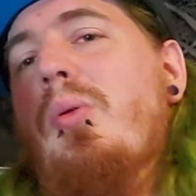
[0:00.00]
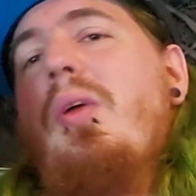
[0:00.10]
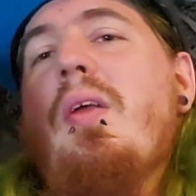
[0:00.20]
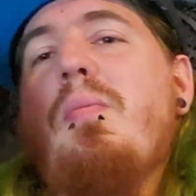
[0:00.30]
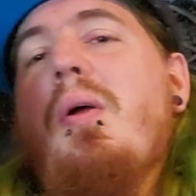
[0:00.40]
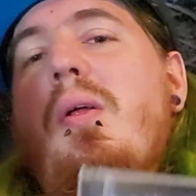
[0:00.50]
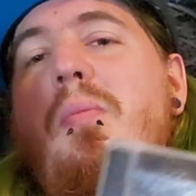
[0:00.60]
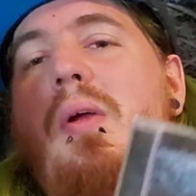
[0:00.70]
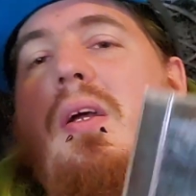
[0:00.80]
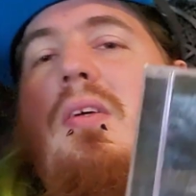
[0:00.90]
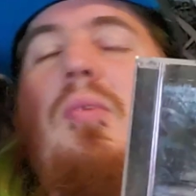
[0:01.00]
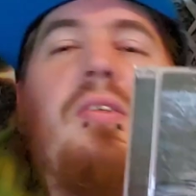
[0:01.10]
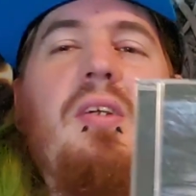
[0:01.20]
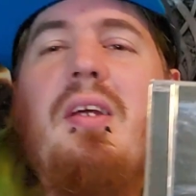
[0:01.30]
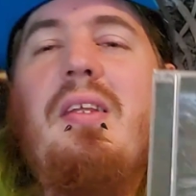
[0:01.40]
death metal band, because once
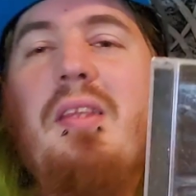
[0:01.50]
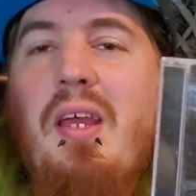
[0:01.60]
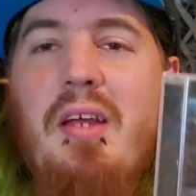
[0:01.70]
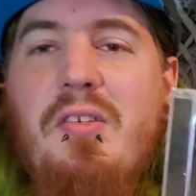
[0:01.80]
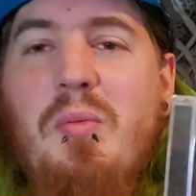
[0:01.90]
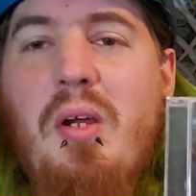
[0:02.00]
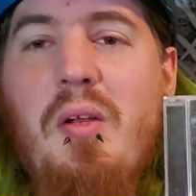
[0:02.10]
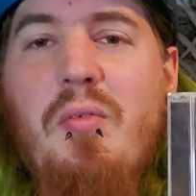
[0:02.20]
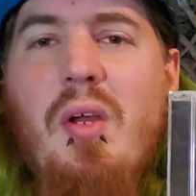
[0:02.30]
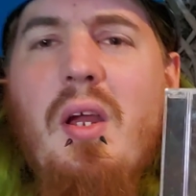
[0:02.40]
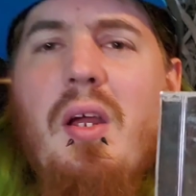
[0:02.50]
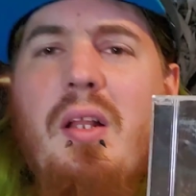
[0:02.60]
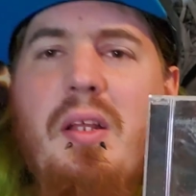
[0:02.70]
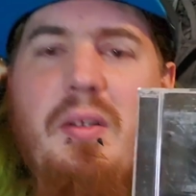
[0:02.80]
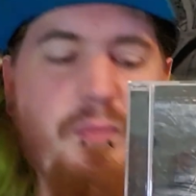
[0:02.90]
again, they had some kind of
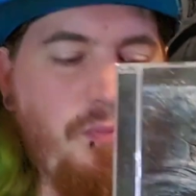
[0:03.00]
like